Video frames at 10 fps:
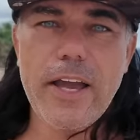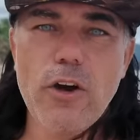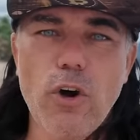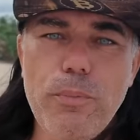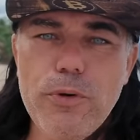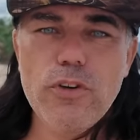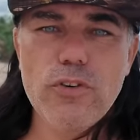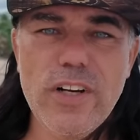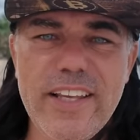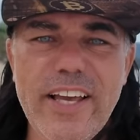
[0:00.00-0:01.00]
I hope you
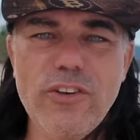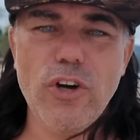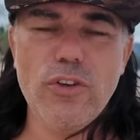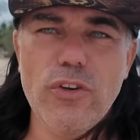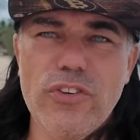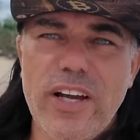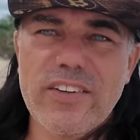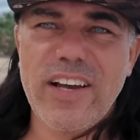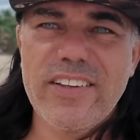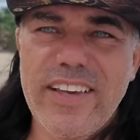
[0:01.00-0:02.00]
really enjoyed those
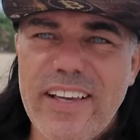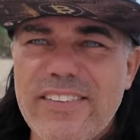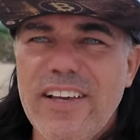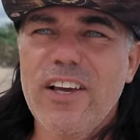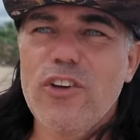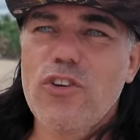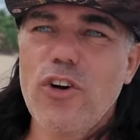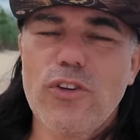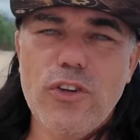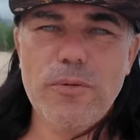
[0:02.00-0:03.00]
charts guys. Yes,
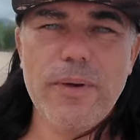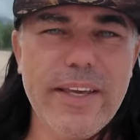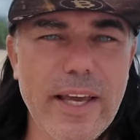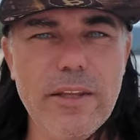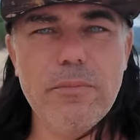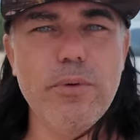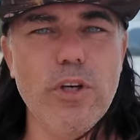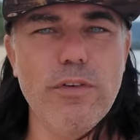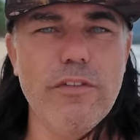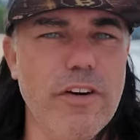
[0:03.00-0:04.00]
short term again,
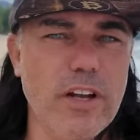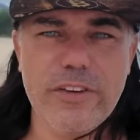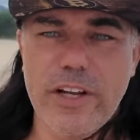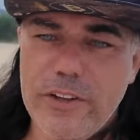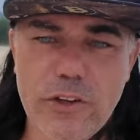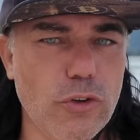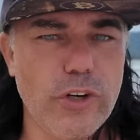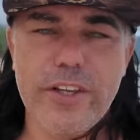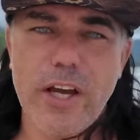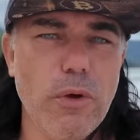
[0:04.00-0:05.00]
beautiful volatility to
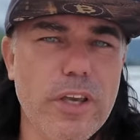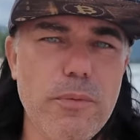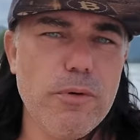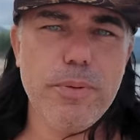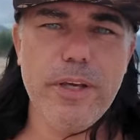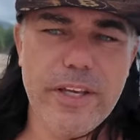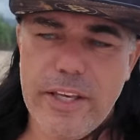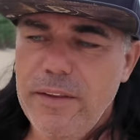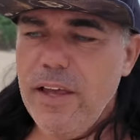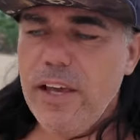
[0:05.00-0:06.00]
trade. I will keep repeating
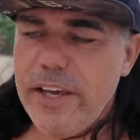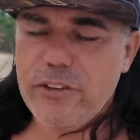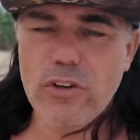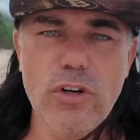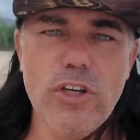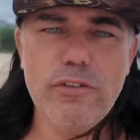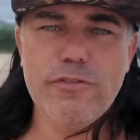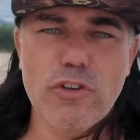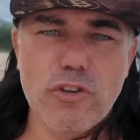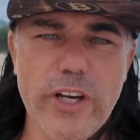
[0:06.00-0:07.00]
it it's only
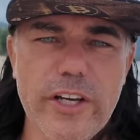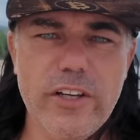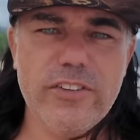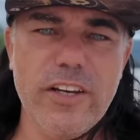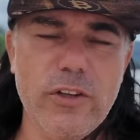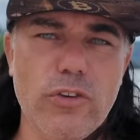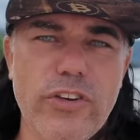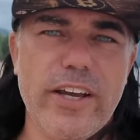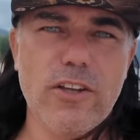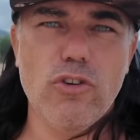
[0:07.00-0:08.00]
for traders that need to
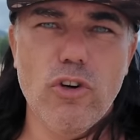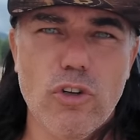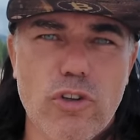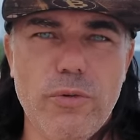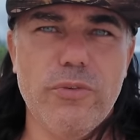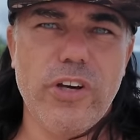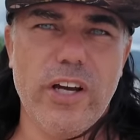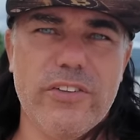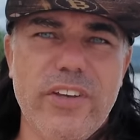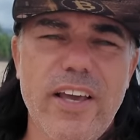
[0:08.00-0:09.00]
check the short-term
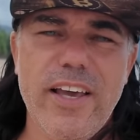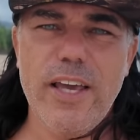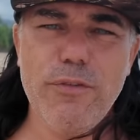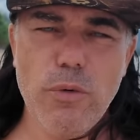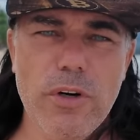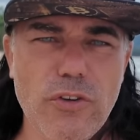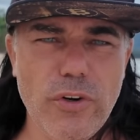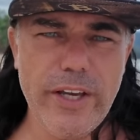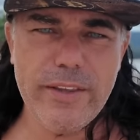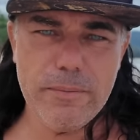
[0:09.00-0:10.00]
charts. If you want to
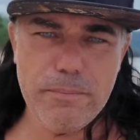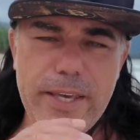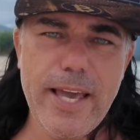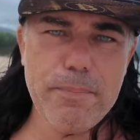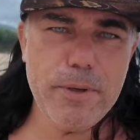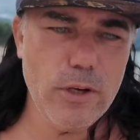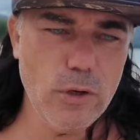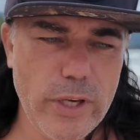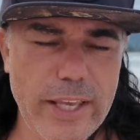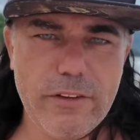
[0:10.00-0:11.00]
trade, be happy,
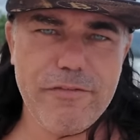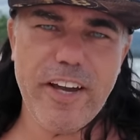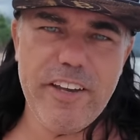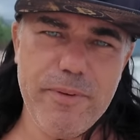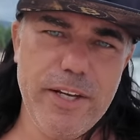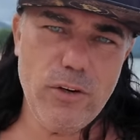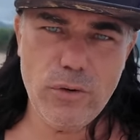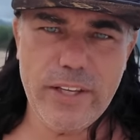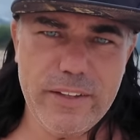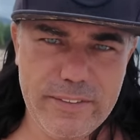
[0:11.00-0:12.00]
look at the 5 minute,
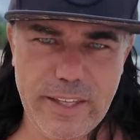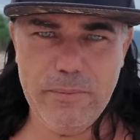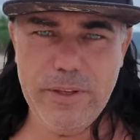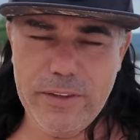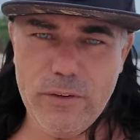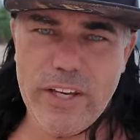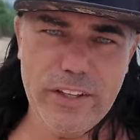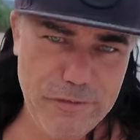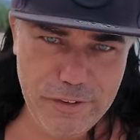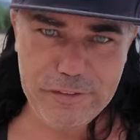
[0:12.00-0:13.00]
look at the 10 minute, look at
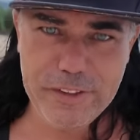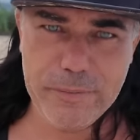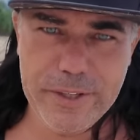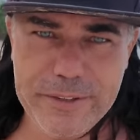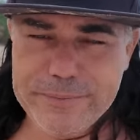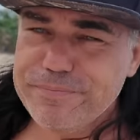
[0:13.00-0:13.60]
the 15 minute.